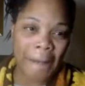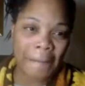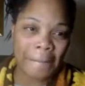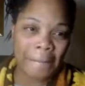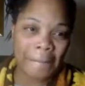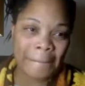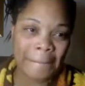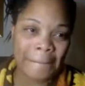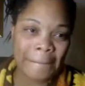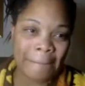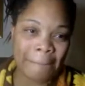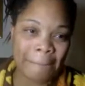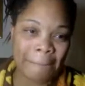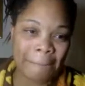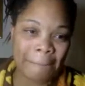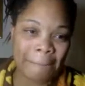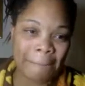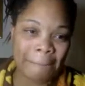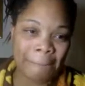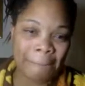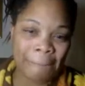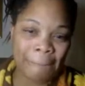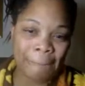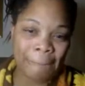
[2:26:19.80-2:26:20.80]

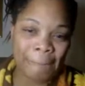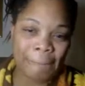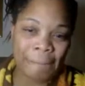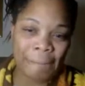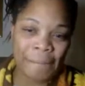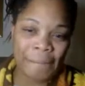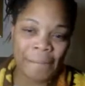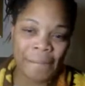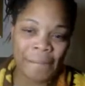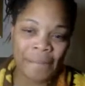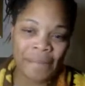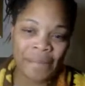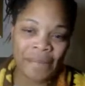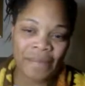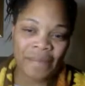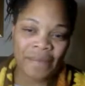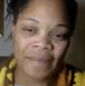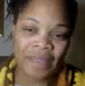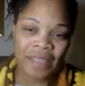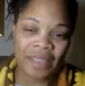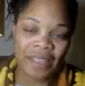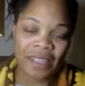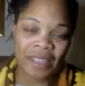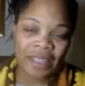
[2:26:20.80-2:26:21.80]
No, just tell
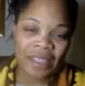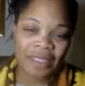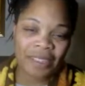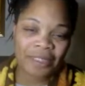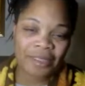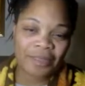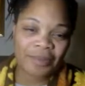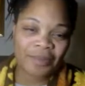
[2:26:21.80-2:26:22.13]
everybody,